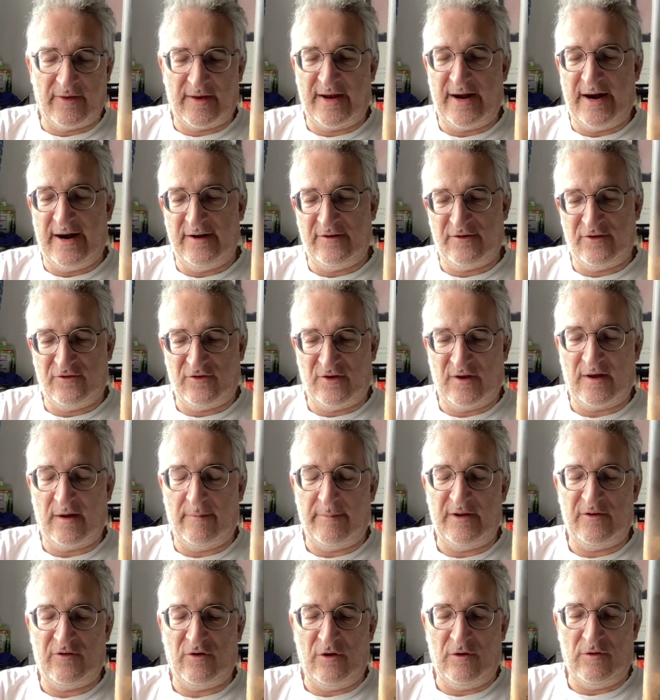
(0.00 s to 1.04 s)
characters that come
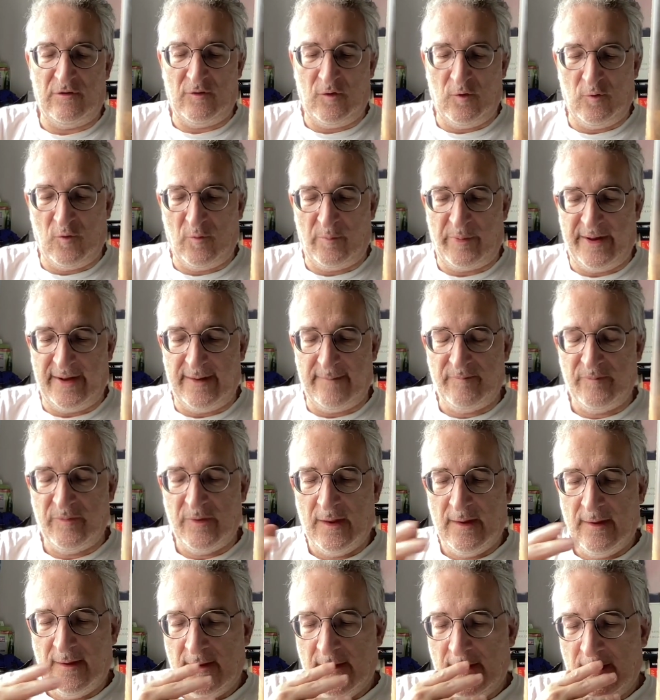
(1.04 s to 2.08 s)
into her orbit,
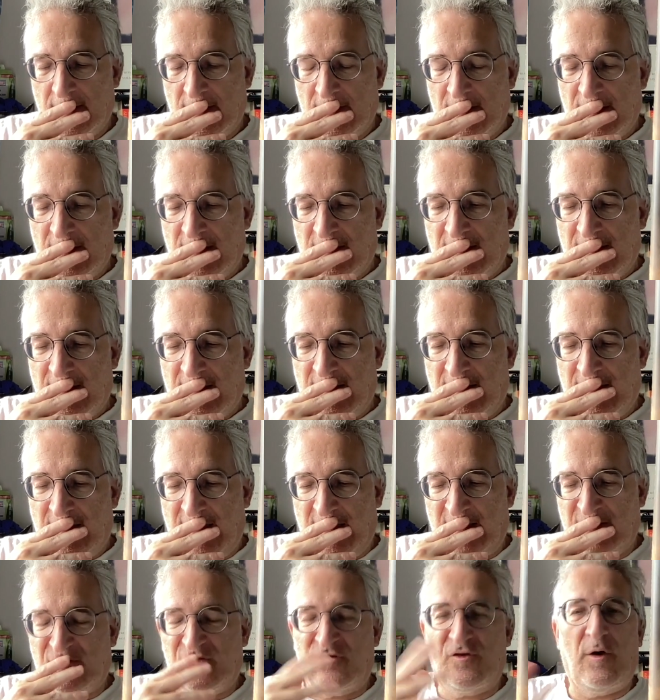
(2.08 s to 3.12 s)

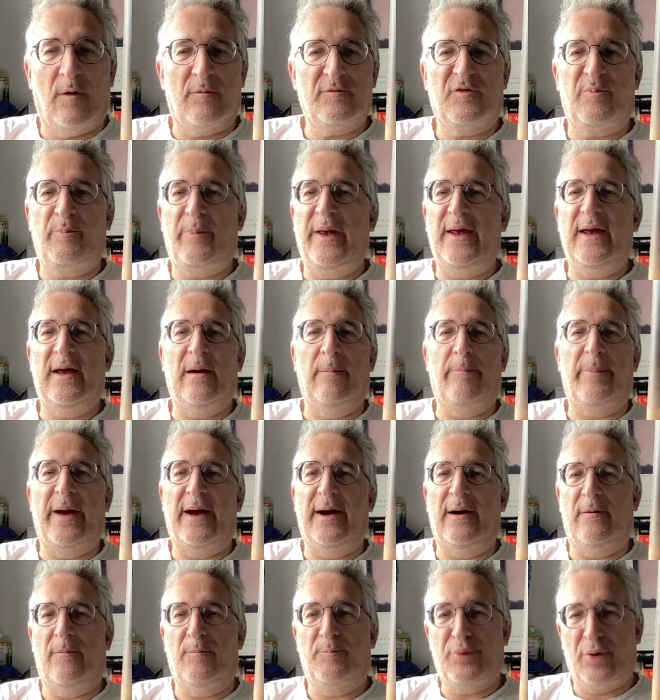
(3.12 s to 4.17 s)
it stops being
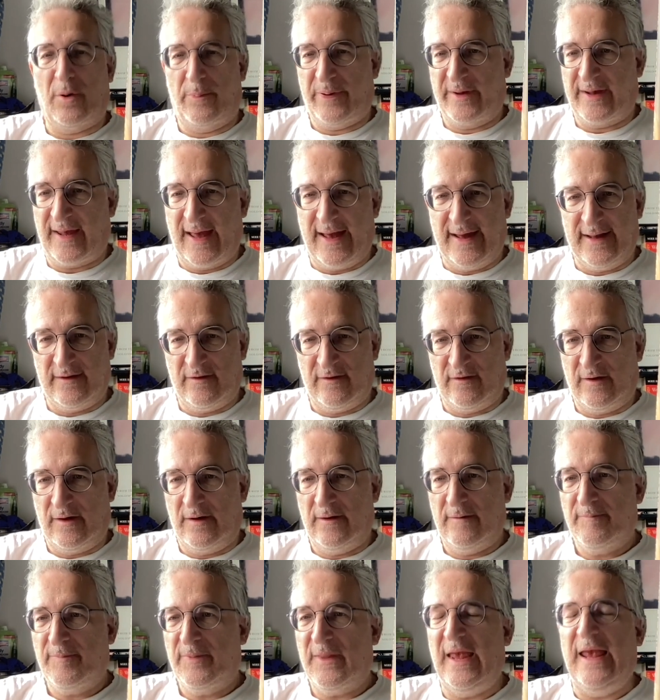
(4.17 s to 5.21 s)
about
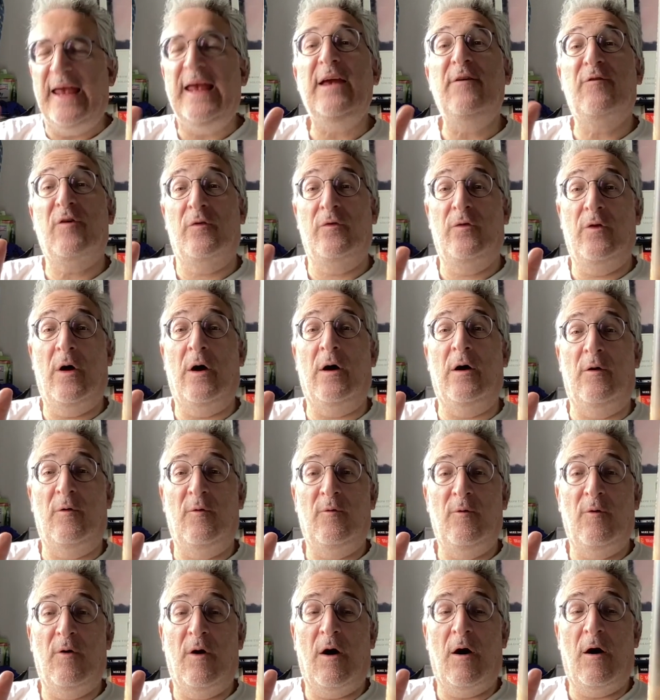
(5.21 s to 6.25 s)
propaganda, even
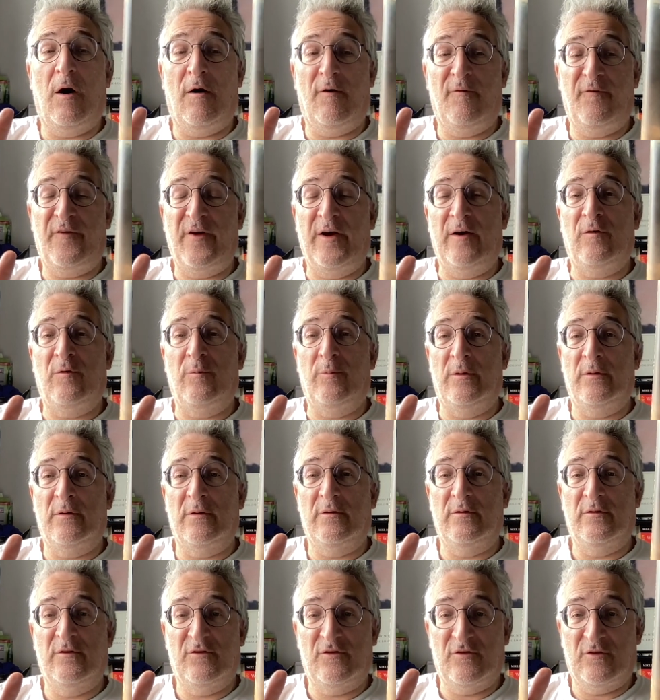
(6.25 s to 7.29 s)
though Art
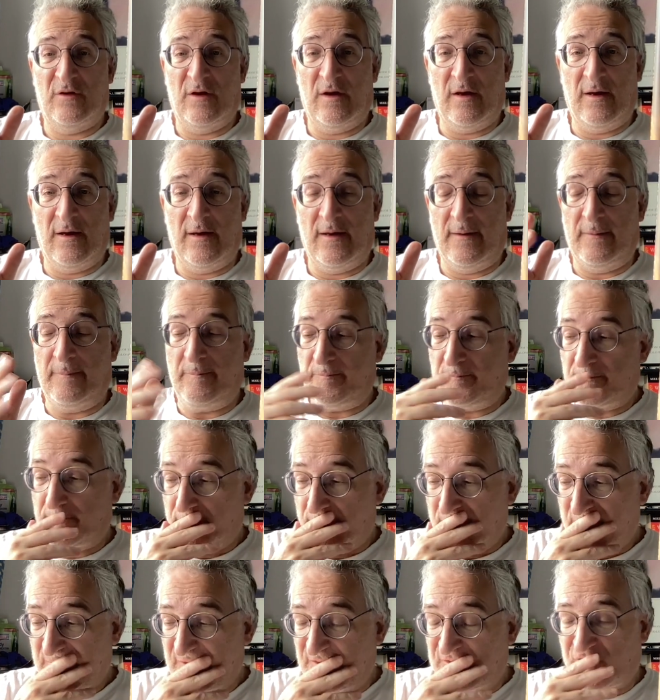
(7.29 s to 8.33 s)
Feldman's um,
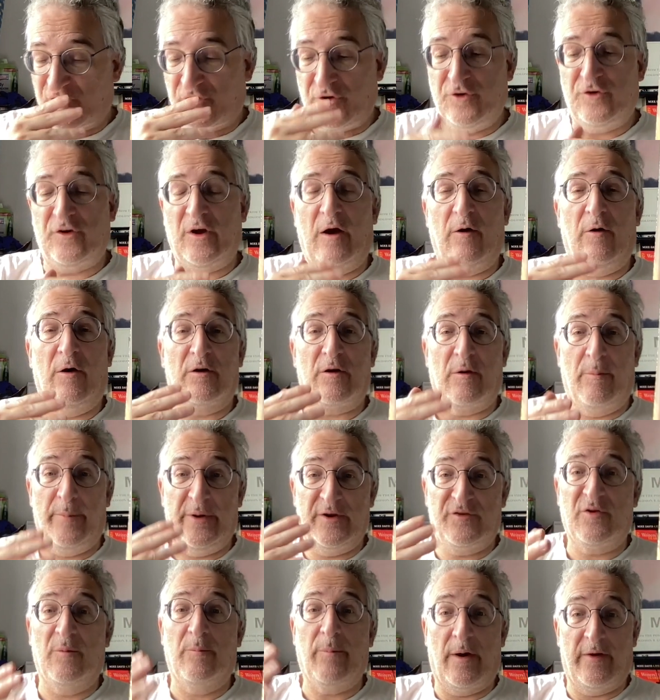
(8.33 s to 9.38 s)
studio are
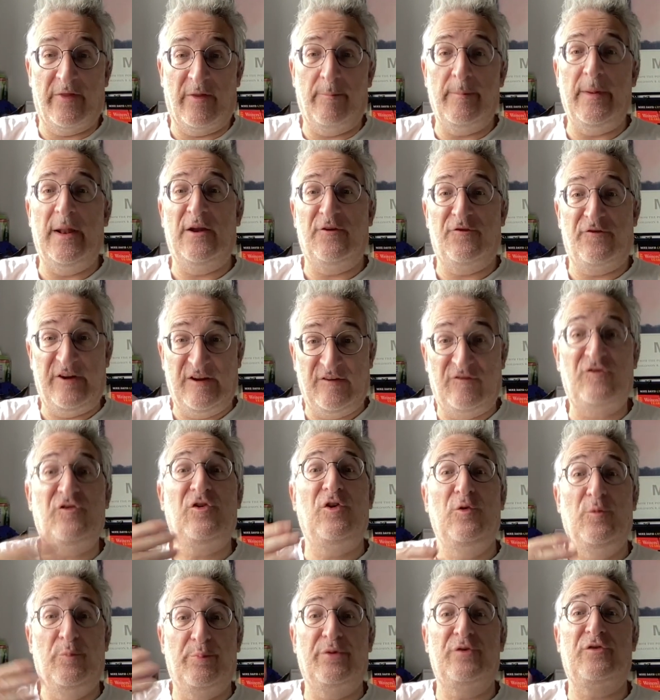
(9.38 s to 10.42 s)
commissioned by the military
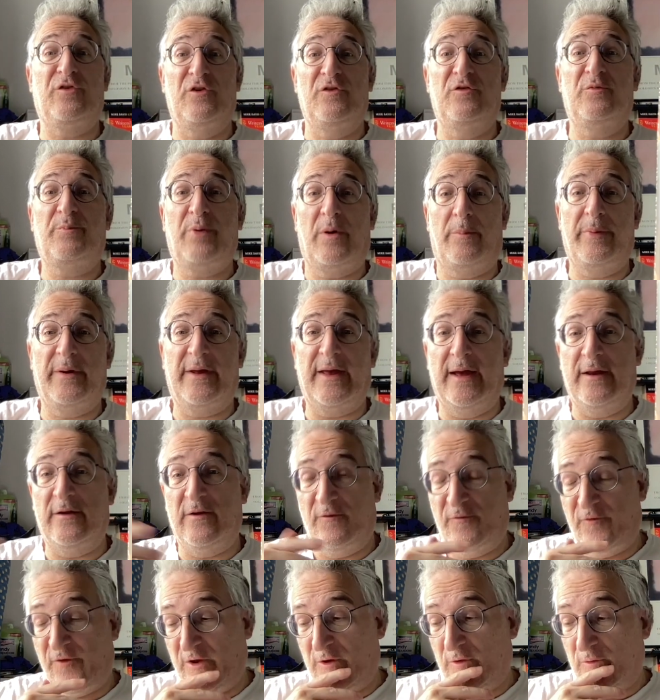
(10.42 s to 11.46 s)
to produce
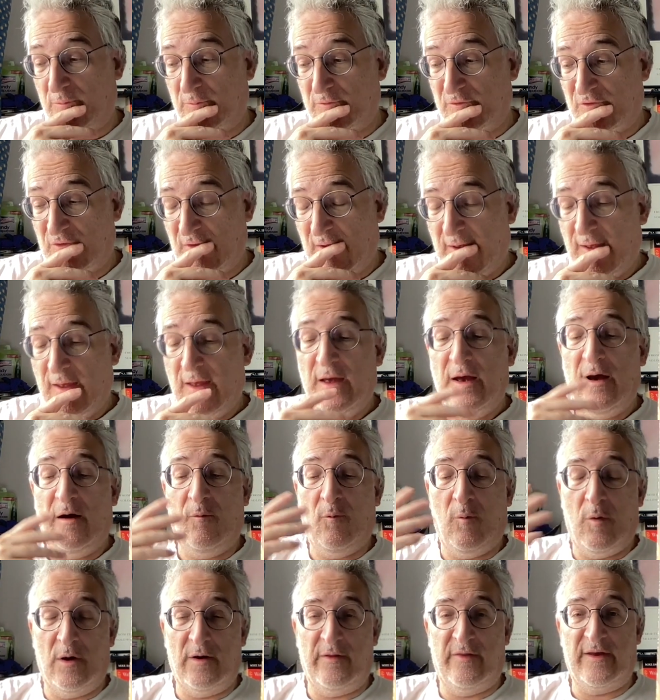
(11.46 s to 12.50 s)
propaganda films.
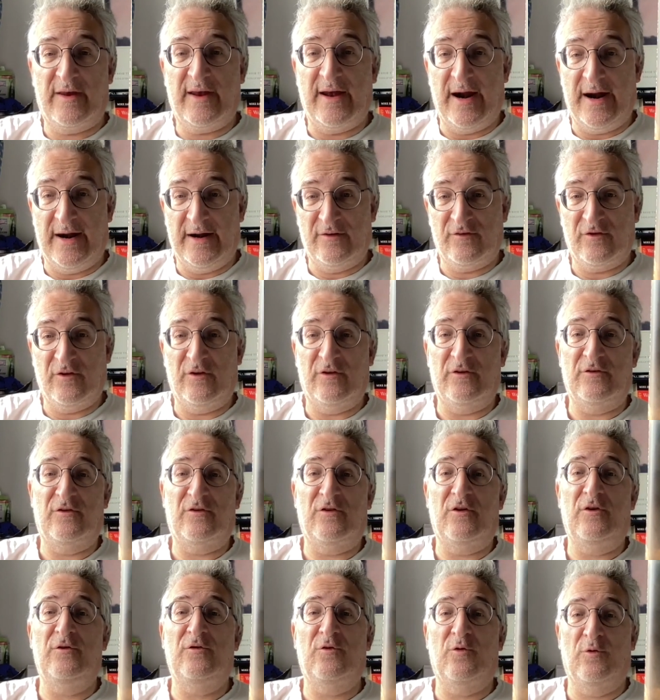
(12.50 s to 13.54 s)
And one of the characters,
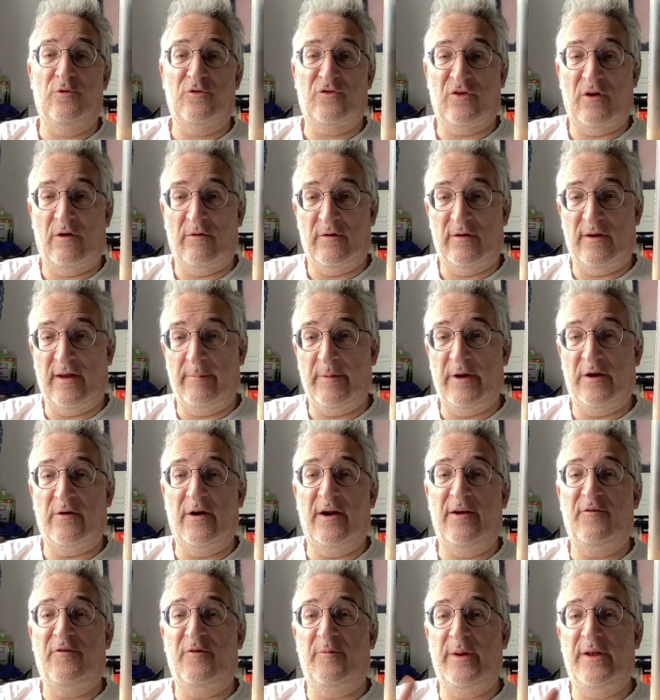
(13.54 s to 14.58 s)
who's also an
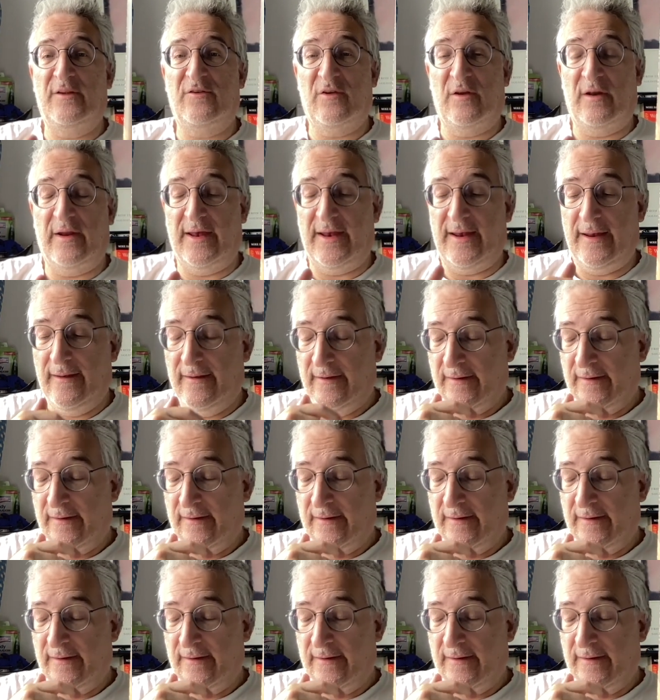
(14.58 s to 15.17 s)
emigre from Italy,